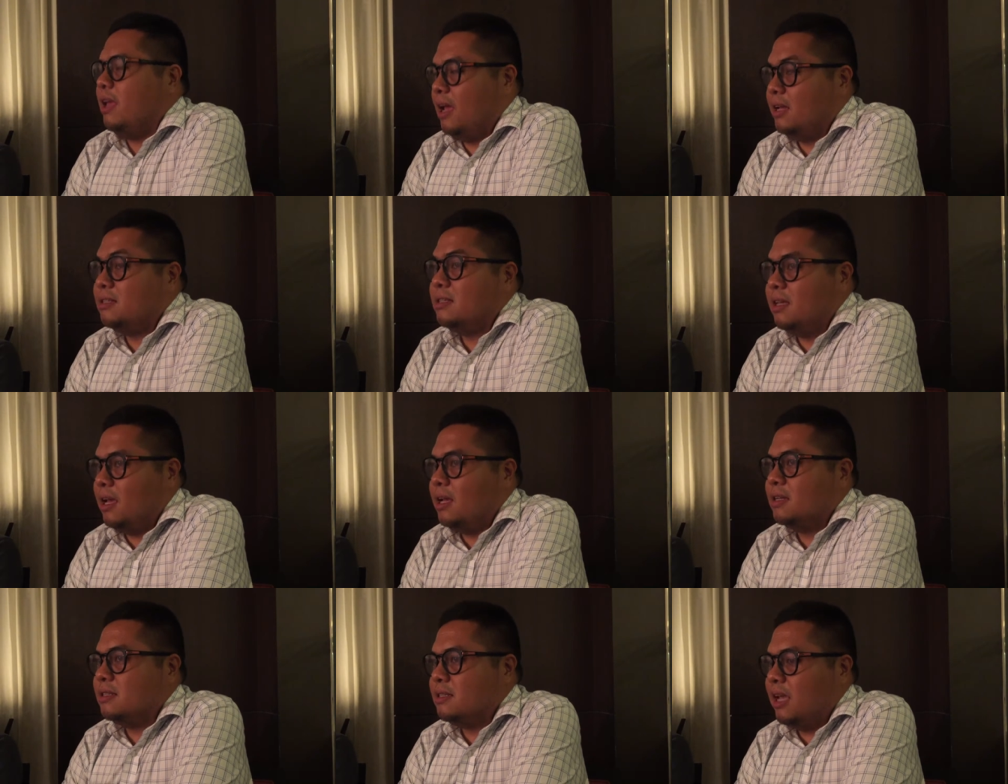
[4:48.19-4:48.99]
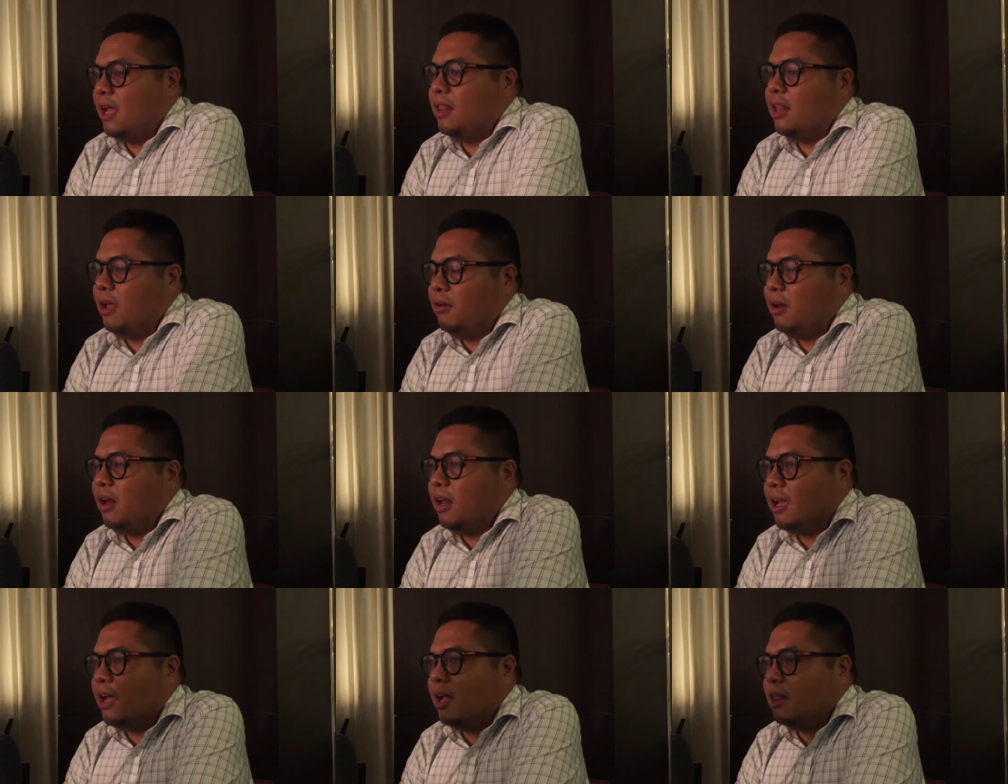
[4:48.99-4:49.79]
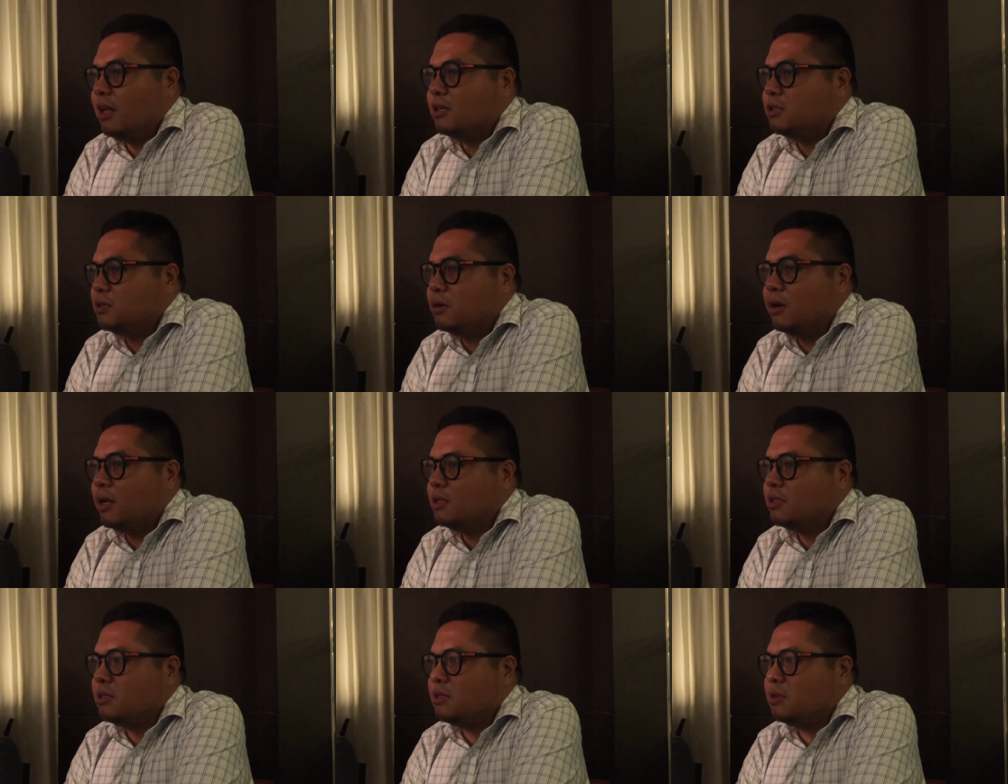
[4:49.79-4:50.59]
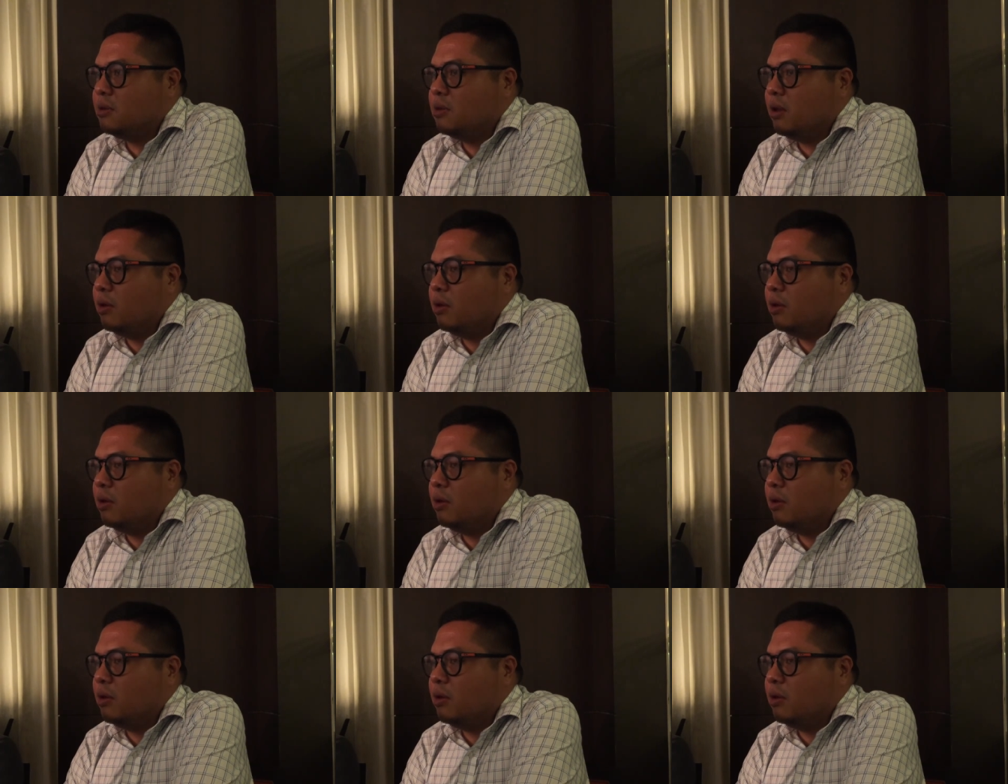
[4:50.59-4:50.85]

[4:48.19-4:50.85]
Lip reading: Yes, yes, and they really get insurance.